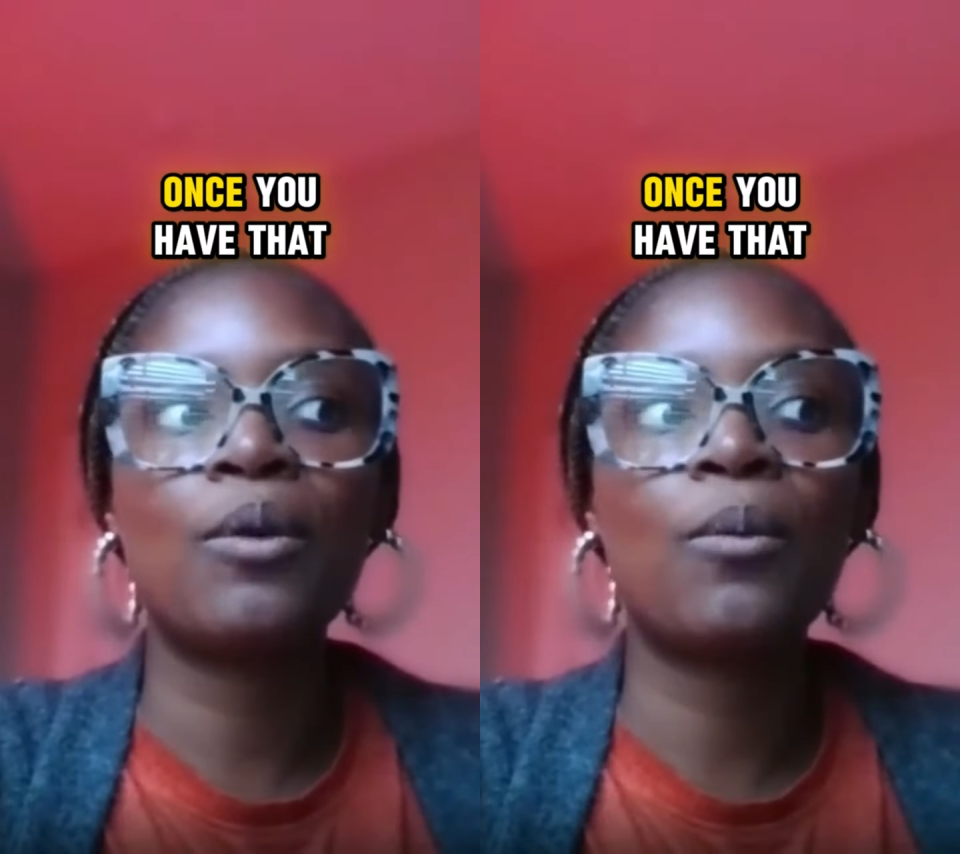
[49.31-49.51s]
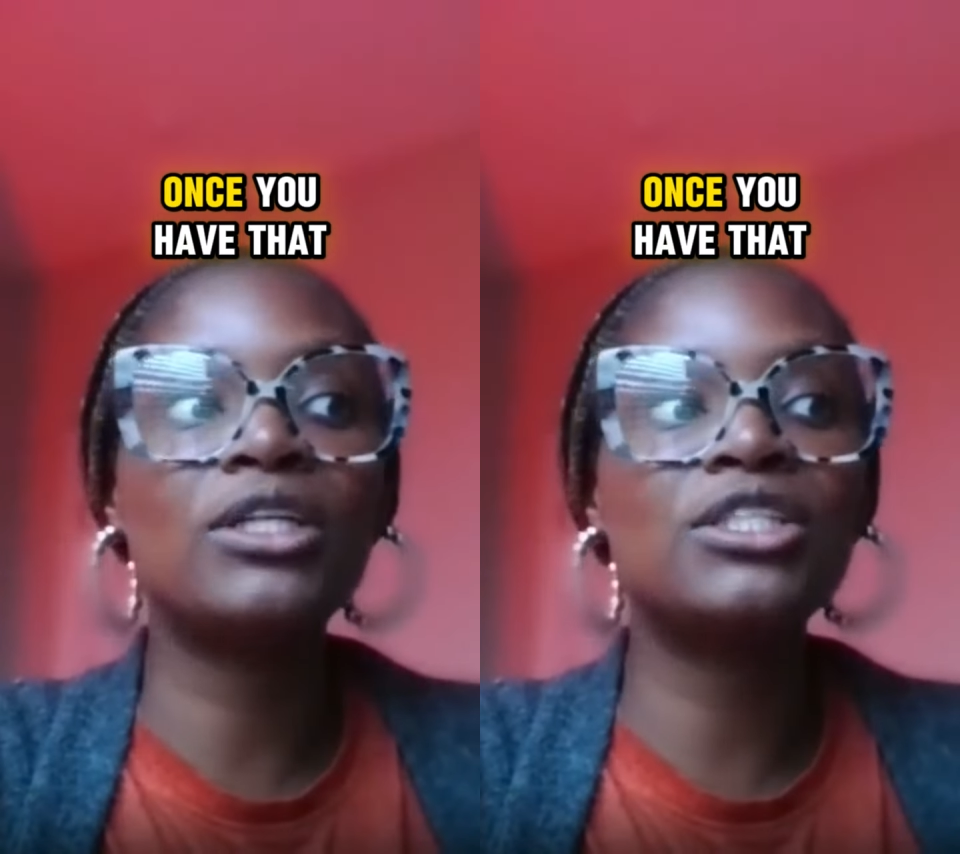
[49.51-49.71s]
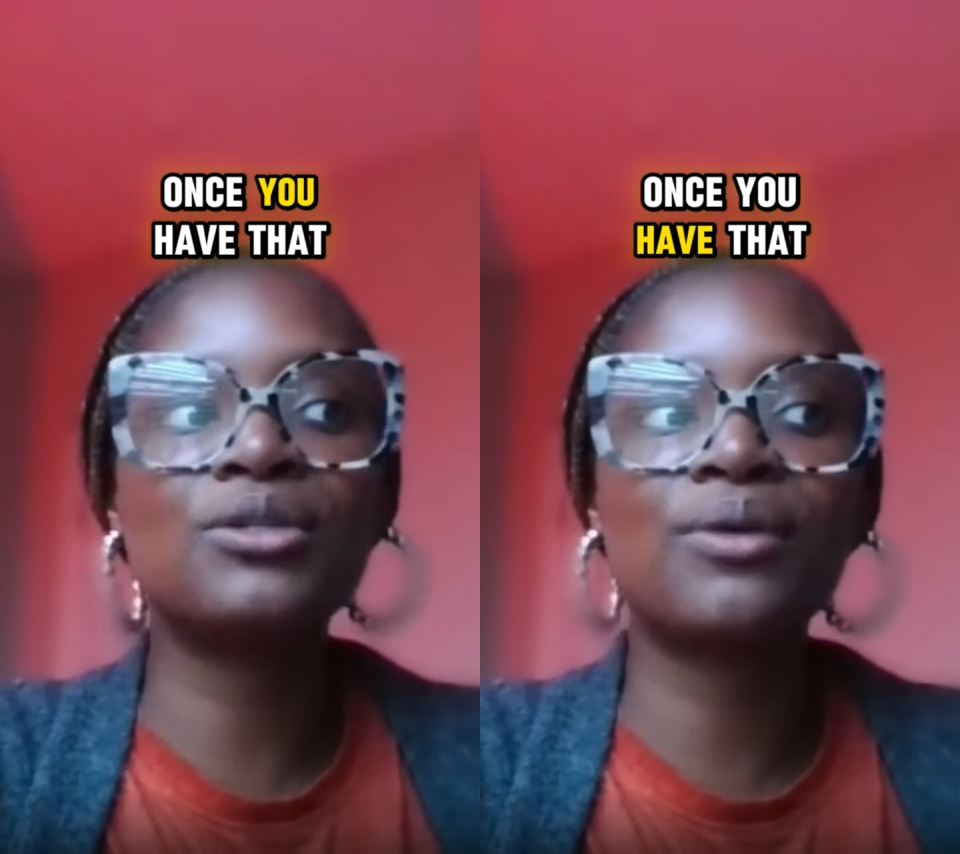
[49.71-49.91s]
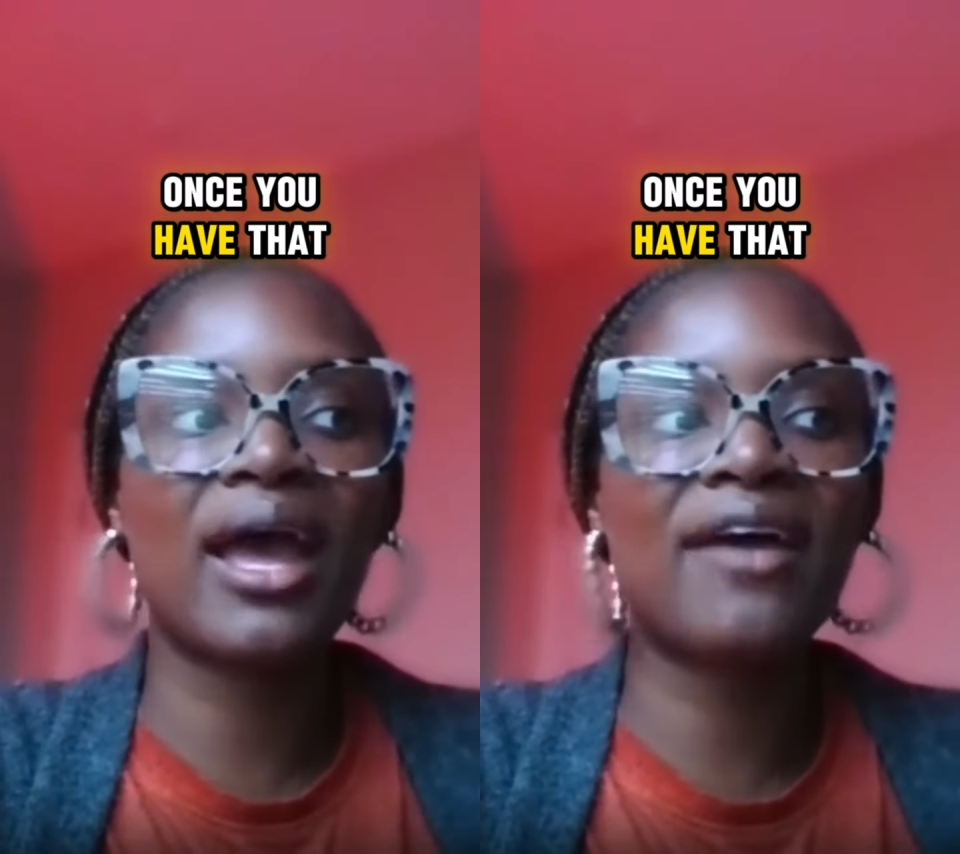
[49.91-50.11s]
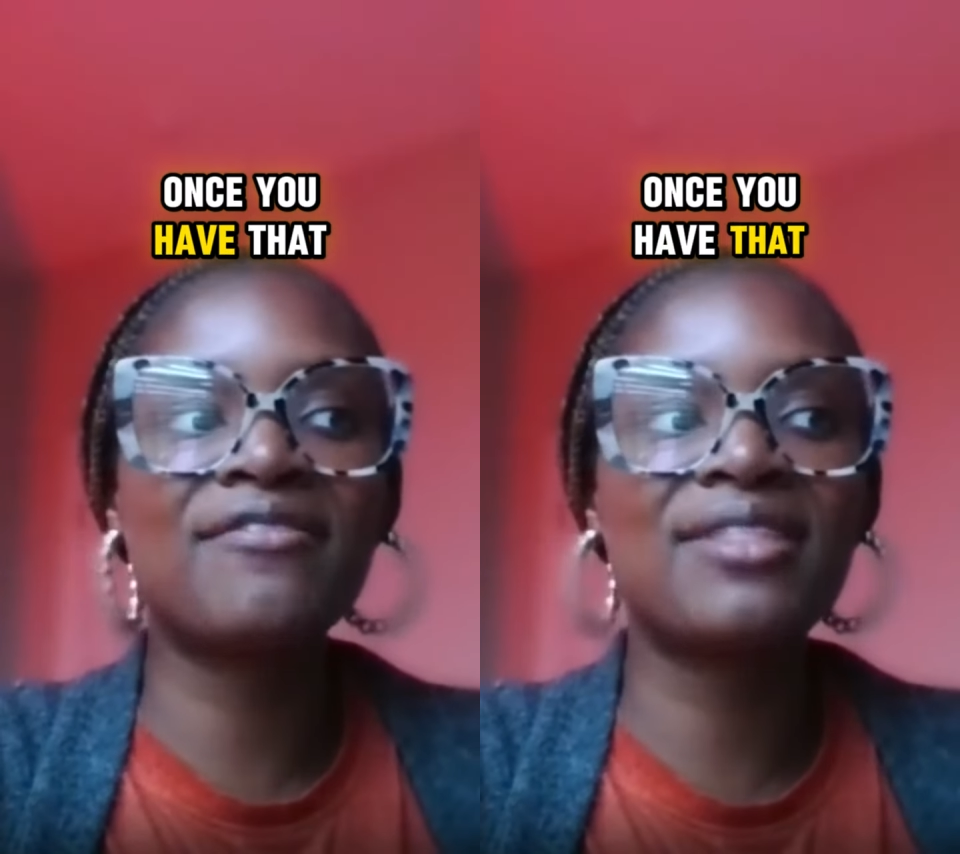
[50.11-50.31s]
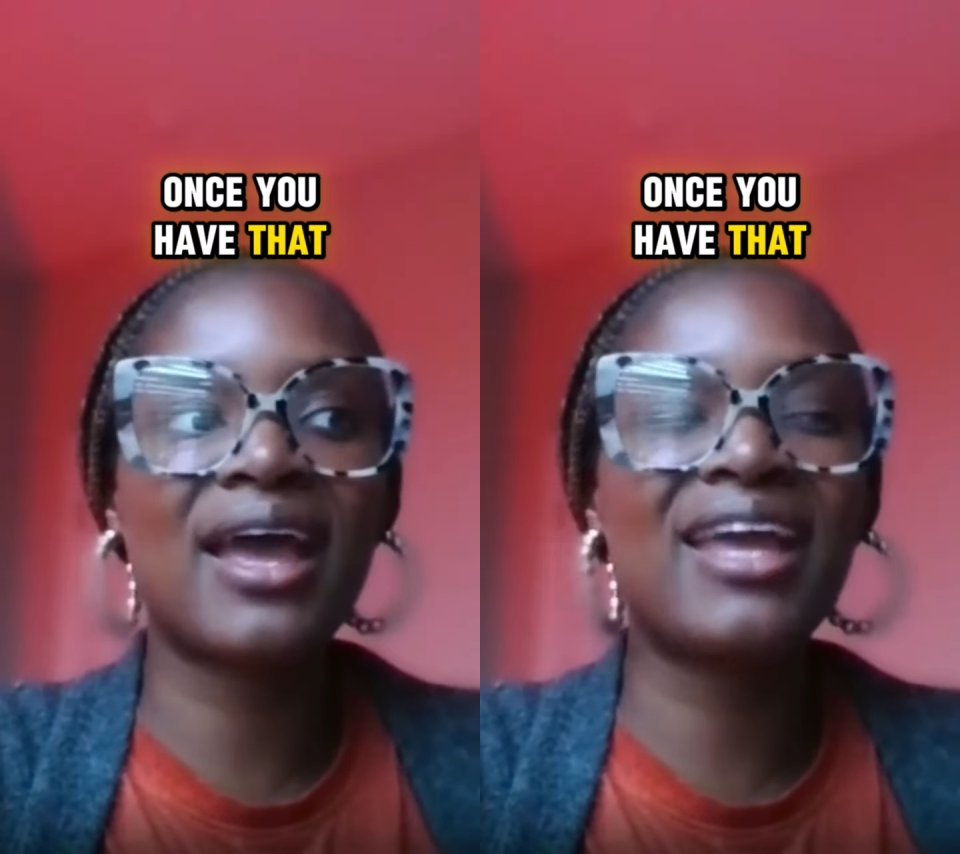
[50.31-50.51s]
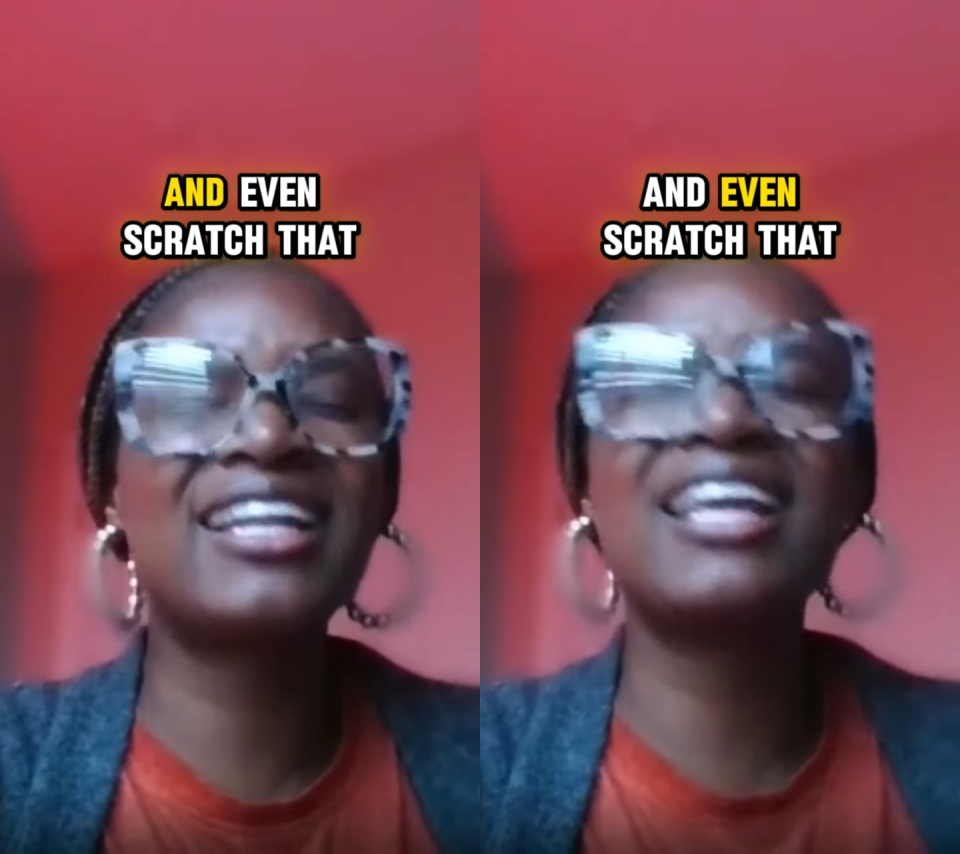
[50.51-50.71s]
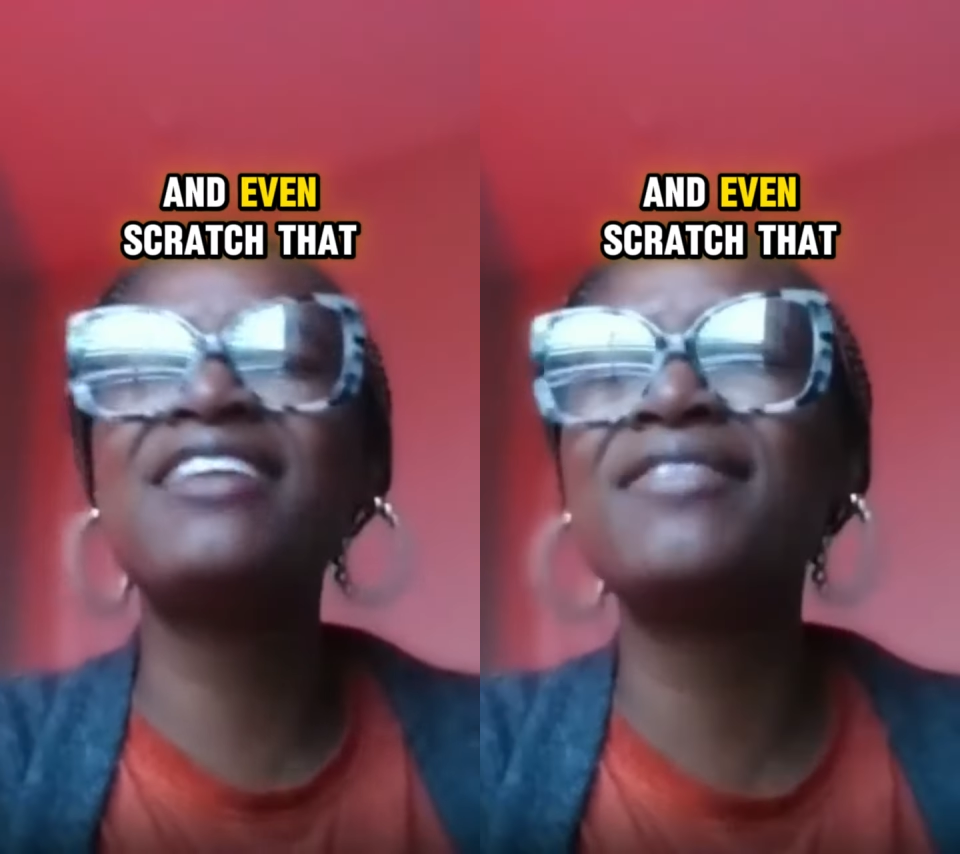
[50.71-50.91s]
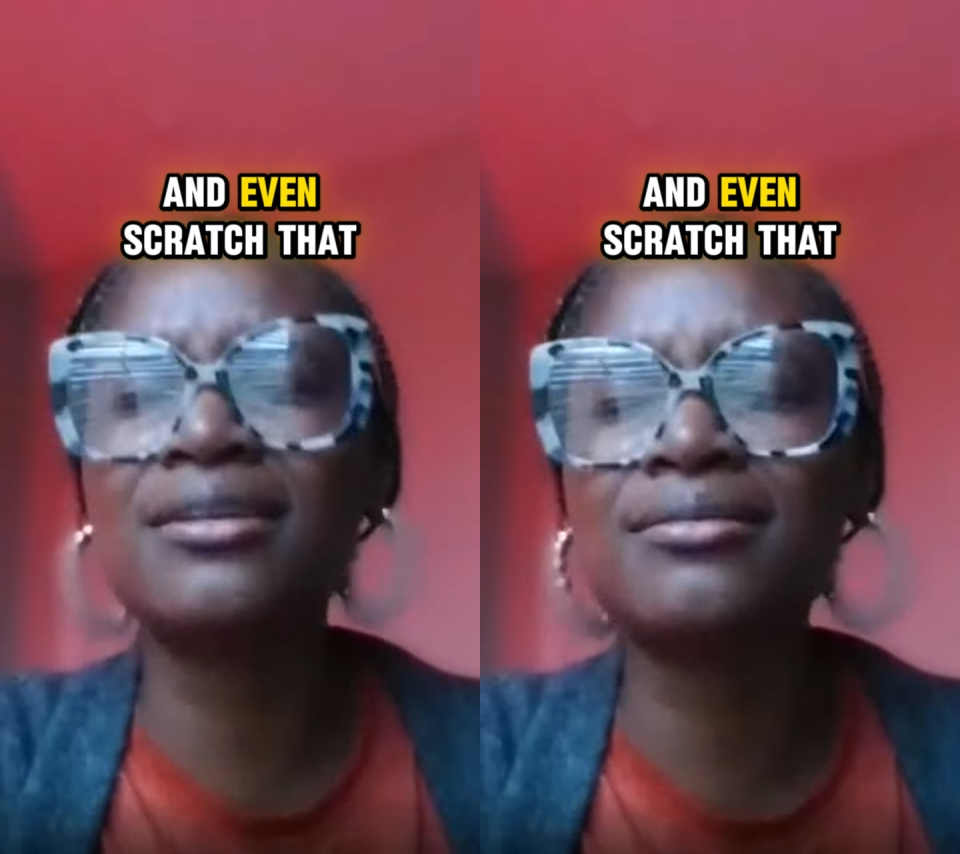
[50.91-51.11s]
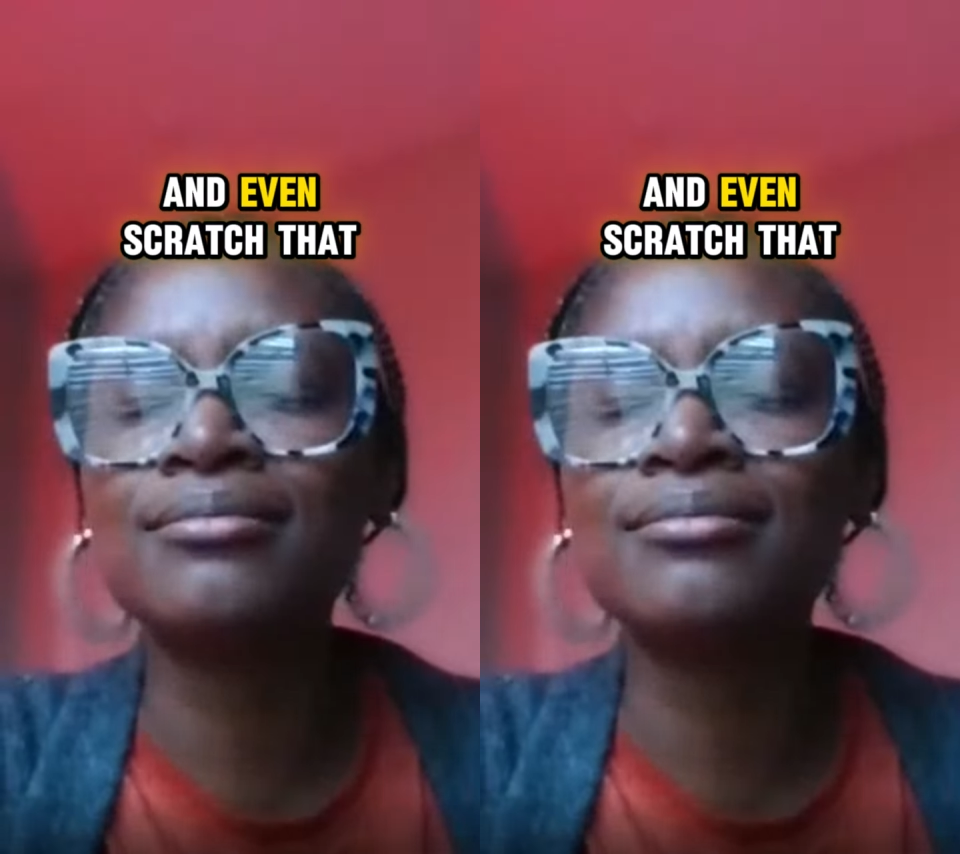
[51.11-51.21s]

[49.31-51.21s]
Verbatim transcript: once you have that, and even